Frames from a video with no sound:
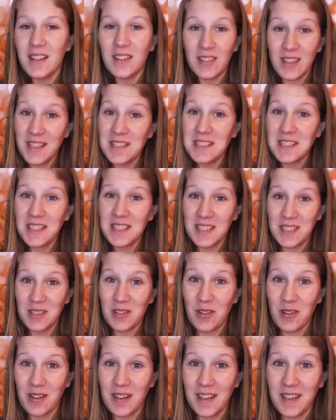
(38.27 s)
let's get
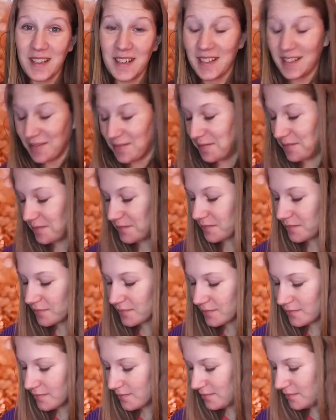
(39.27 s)
started.
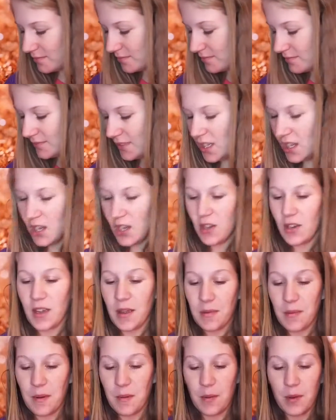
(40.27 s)
Okay,
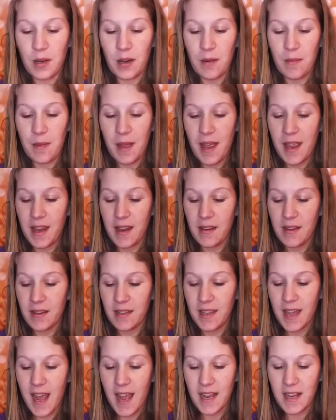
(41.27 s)
I'm going to put on my
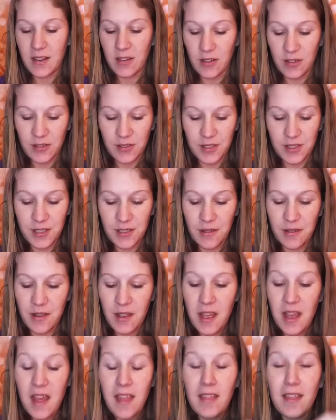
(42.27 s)
cat ears
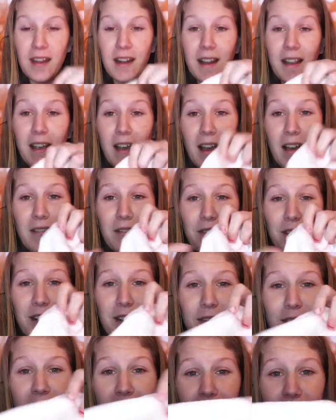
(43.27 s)
that I got
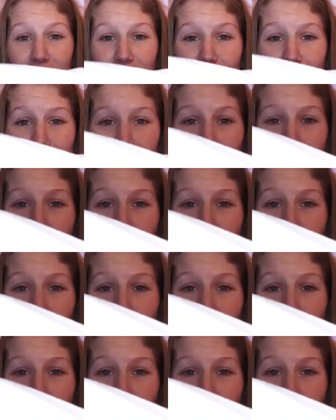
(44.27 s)
foundation